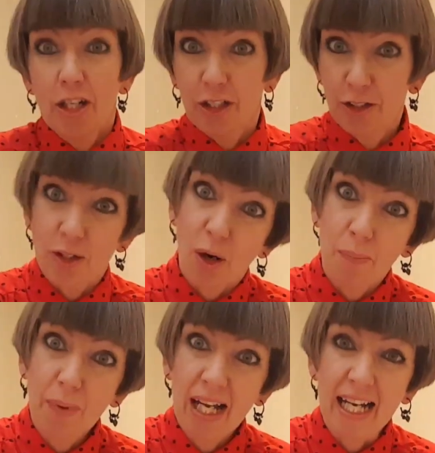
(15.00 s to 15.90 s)
You're
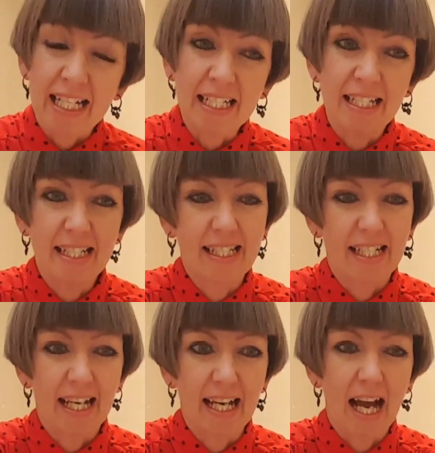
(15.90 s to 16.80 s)
not behind.
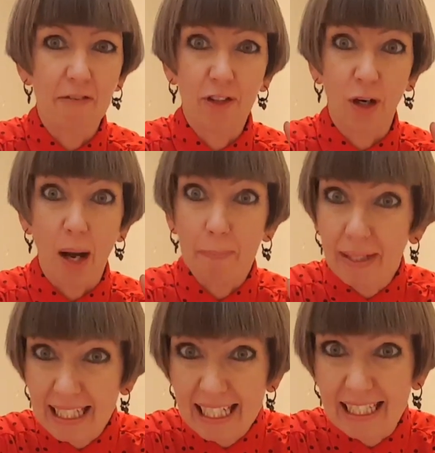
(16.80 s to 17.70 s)
I've got a
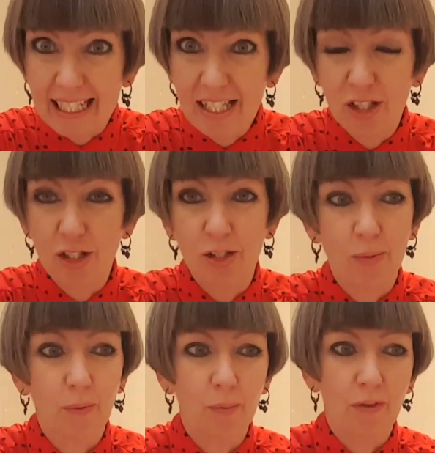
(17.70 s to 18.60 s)

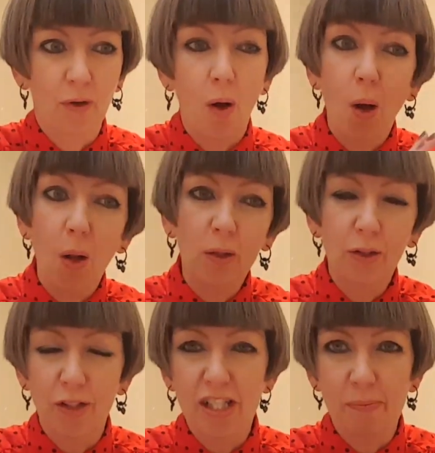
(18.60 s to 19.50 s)
playlist with all
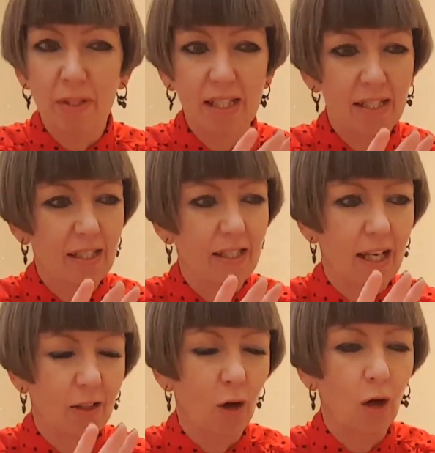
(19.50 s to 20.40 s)
Christmas
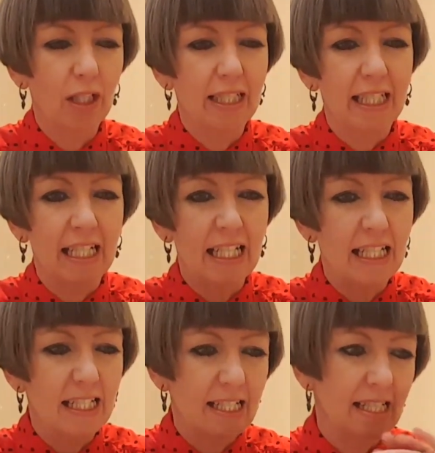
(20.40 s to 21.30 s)
and
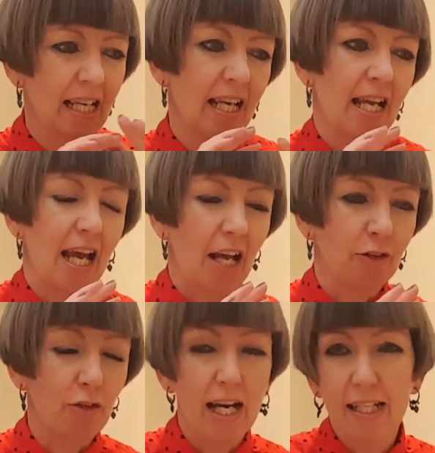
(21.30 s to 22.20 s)
holidays
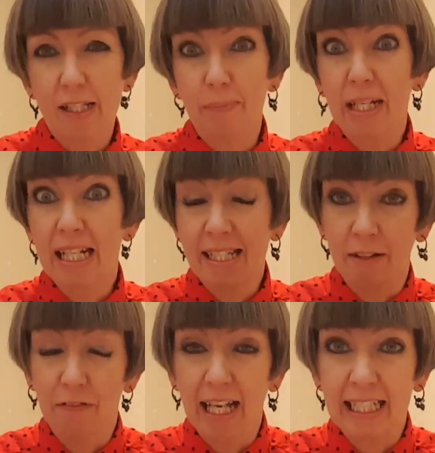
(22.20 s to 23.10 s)
and recipes
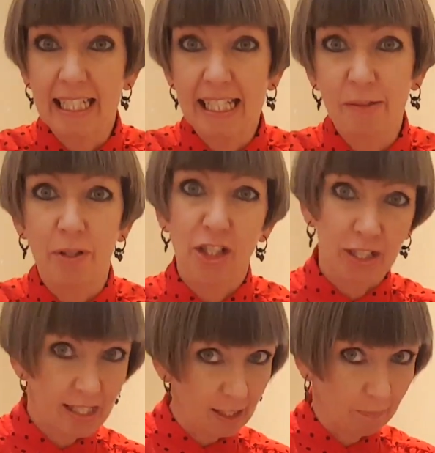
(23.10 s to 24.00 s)
and the Flylady's
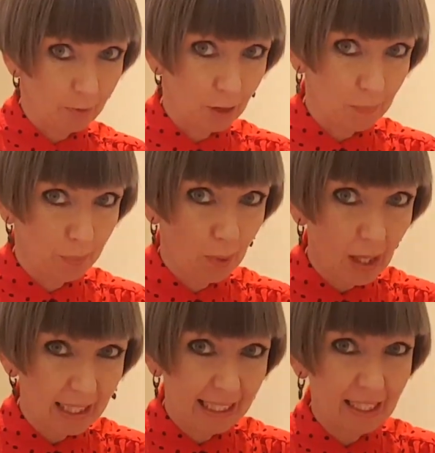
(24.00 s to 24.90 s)
missions. I'm going to put
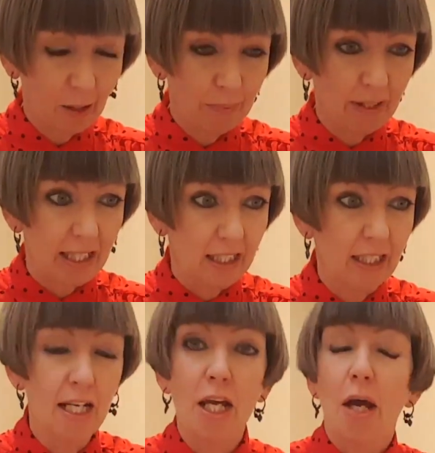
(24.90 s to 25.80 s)
a link up
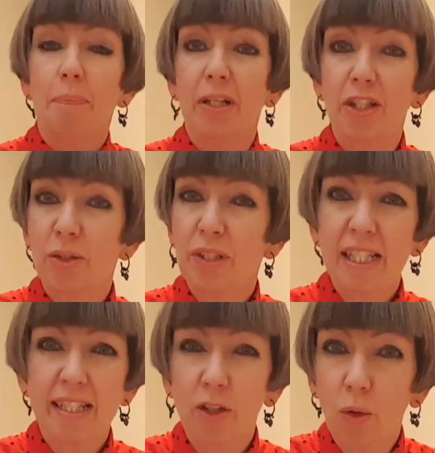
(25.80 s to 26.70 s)
there, but you don't need
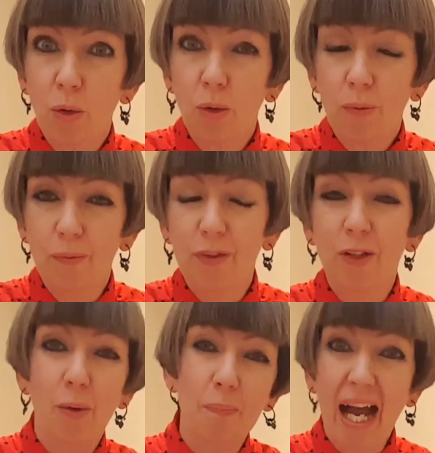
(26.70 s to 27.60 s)
to go, you
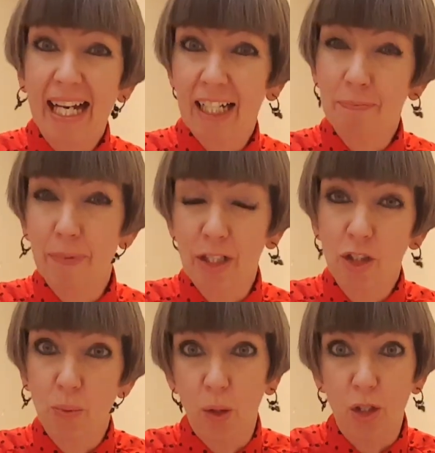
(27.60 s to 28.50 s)
know, back and
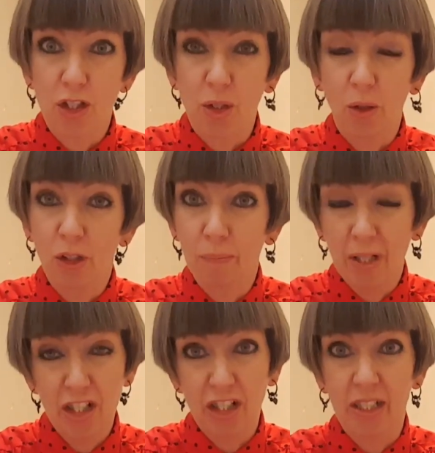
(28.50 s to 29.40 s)
binge watch all the
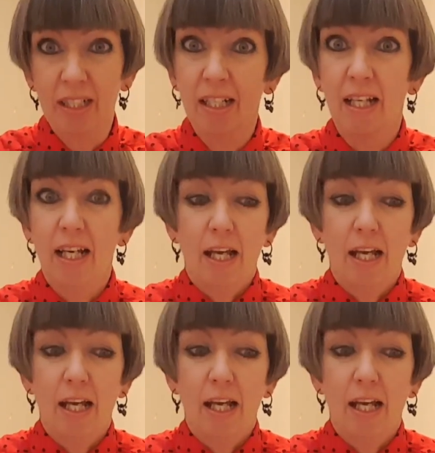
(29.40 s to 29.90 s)
mission